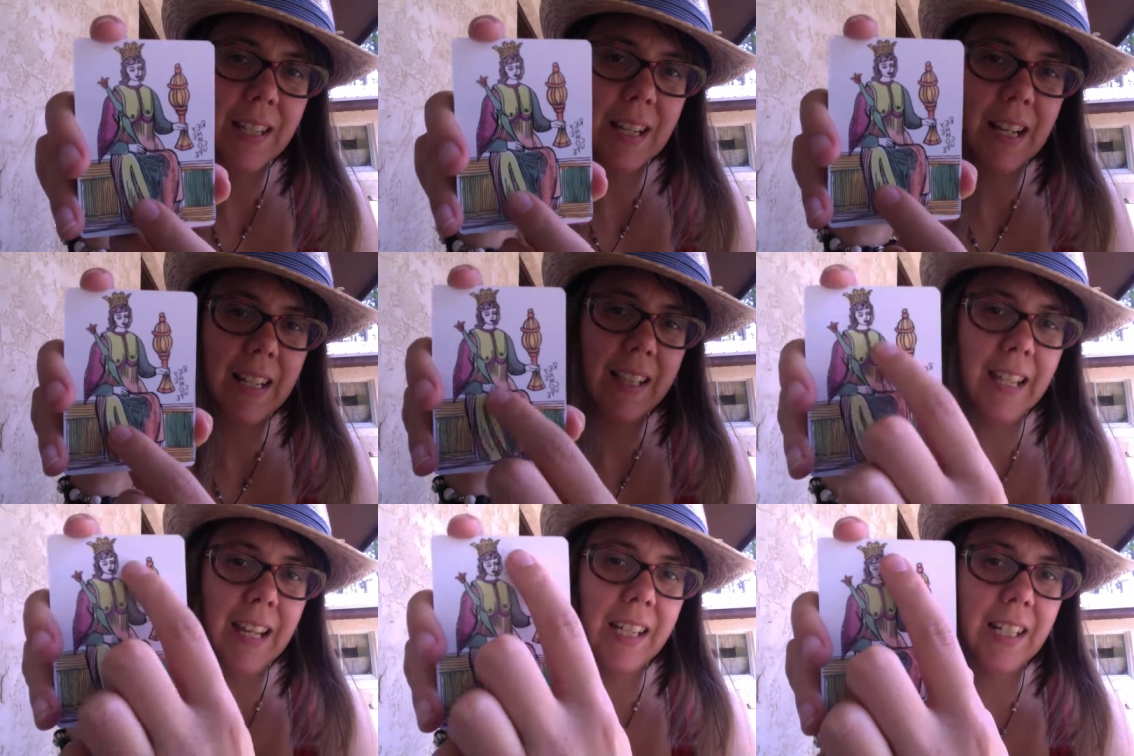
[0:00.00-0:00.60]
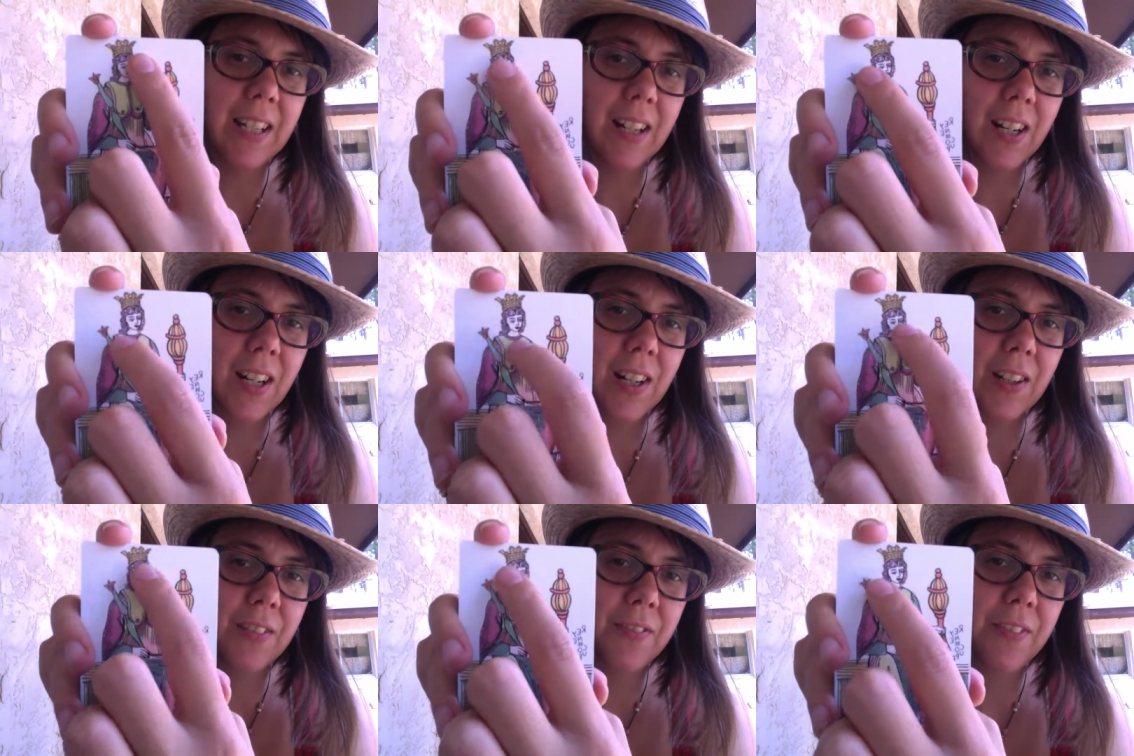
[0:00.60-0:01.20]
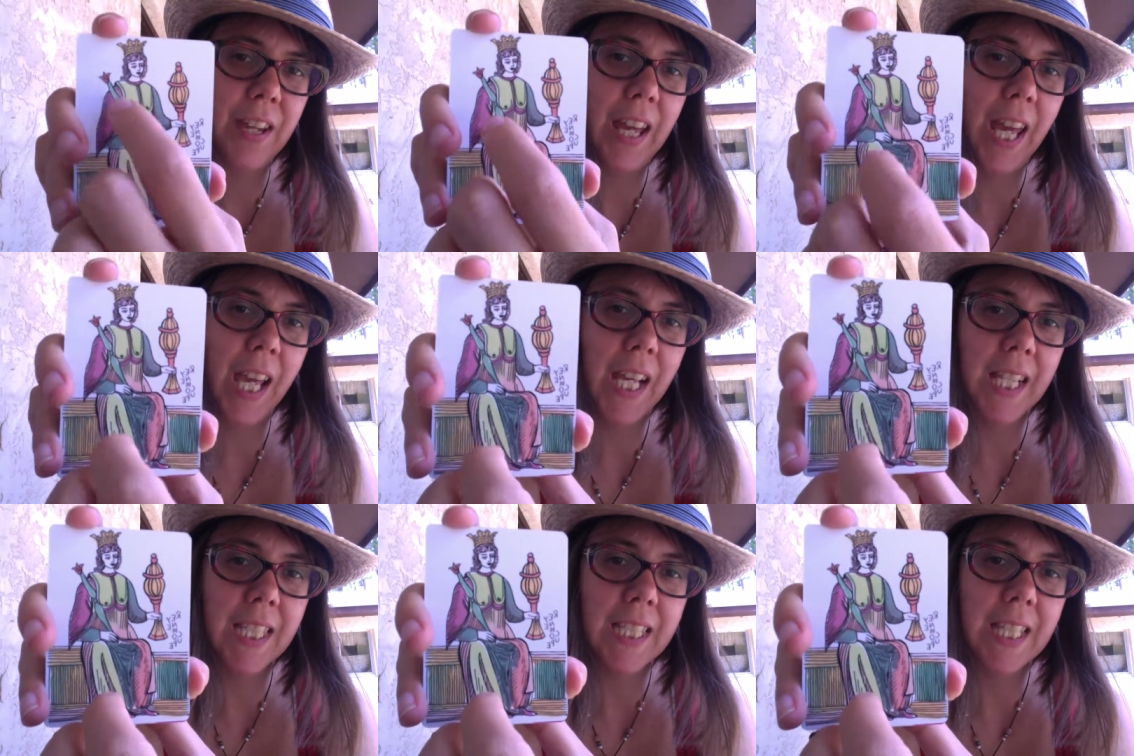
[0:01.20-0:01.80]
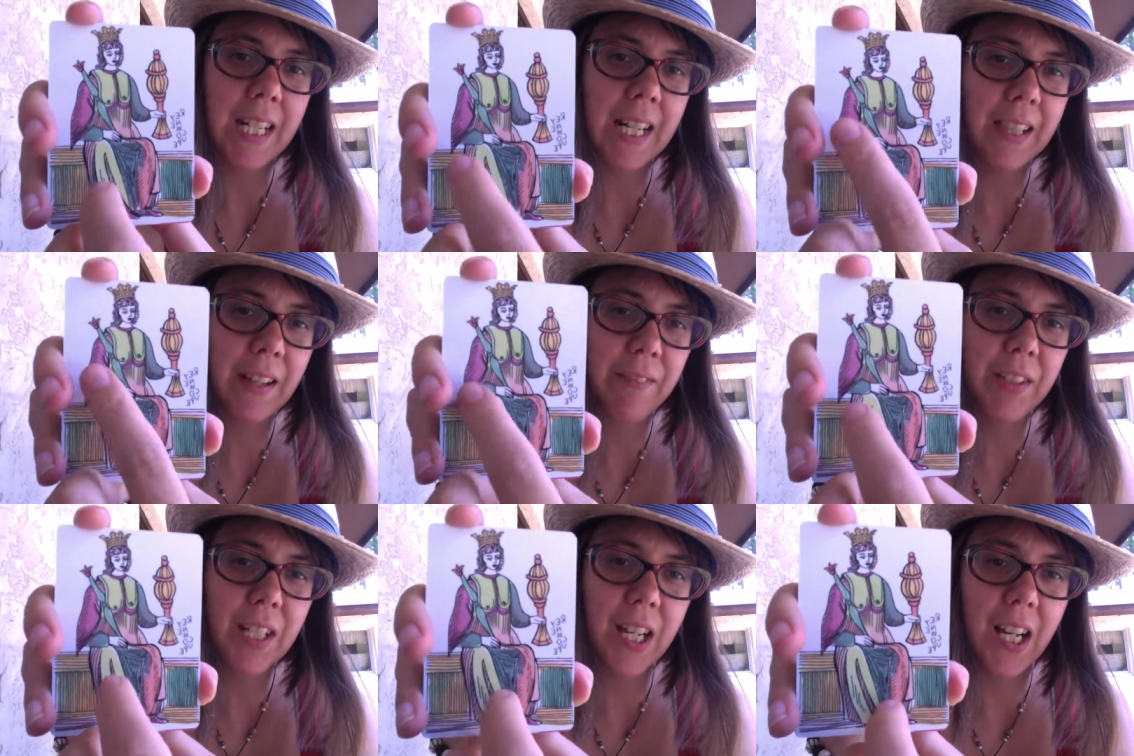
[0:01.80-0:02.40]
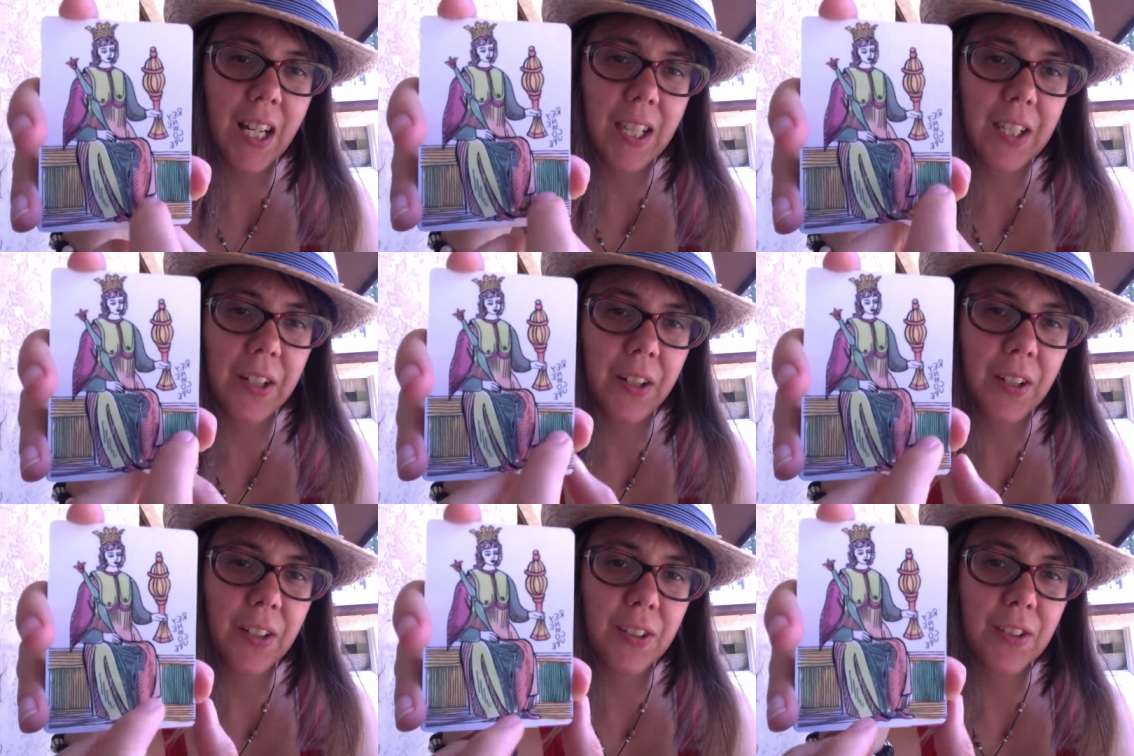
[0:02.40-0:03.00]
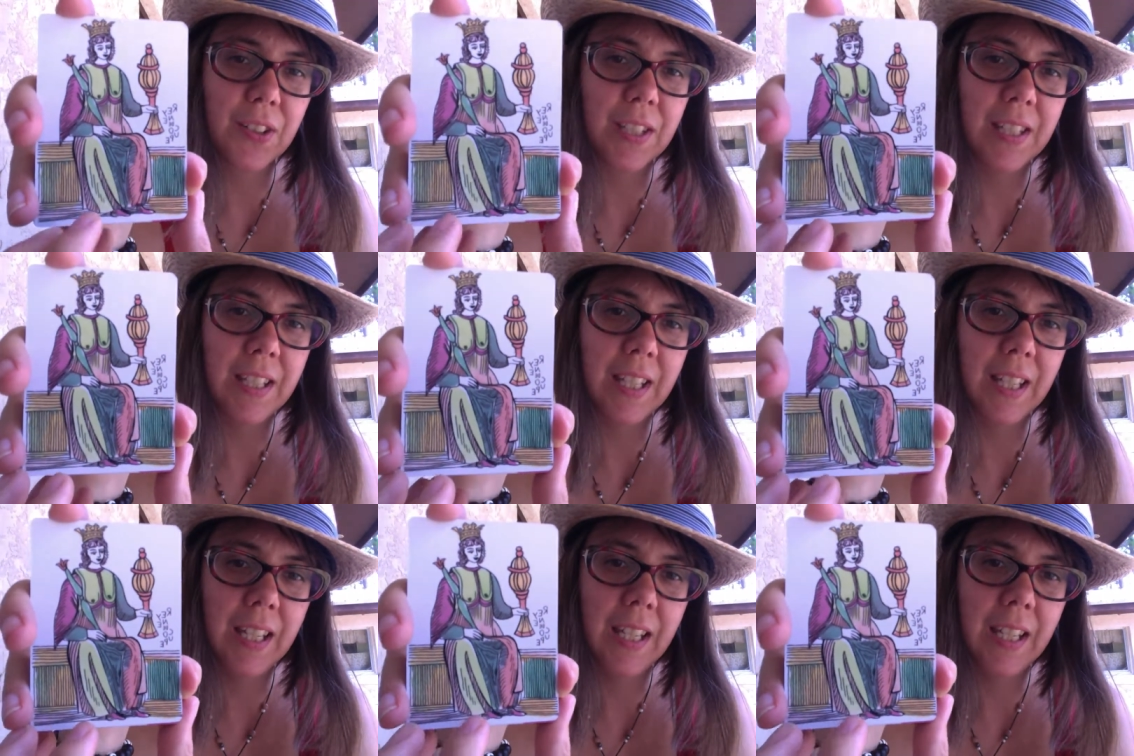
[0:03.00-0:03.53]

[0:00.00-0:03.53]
I like her face, and I love the colors, and